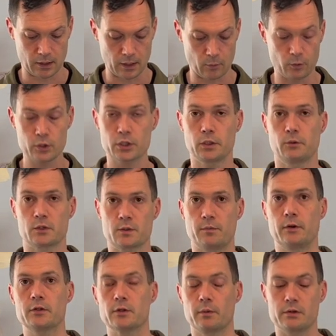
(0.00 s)
I wish I was
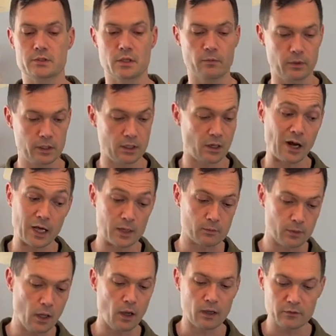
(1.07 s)
sponsored by somebody, and I
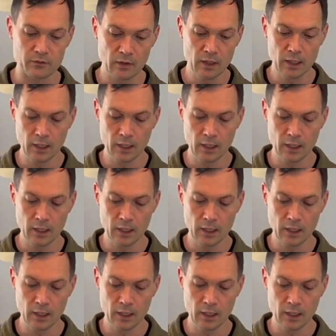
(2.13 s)
am not,